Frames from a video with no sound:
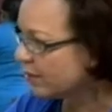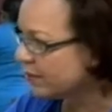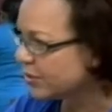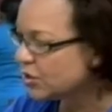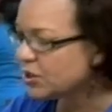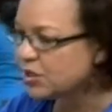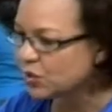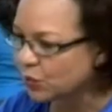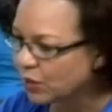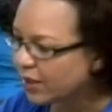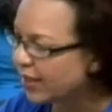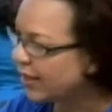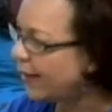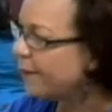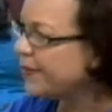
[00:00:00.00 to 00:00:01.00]
but you need to go and
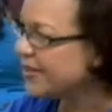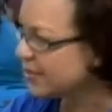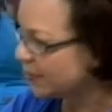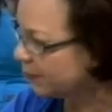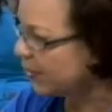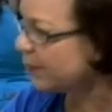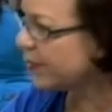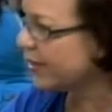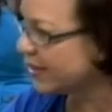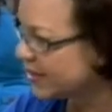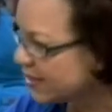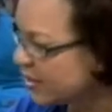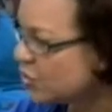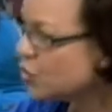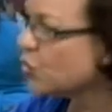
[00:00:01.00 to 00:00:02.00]
get that piece of paper that
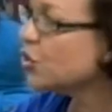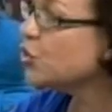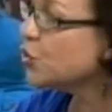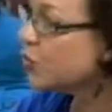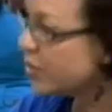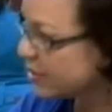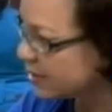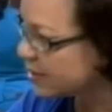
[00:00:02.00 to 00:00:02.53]
says you can do this.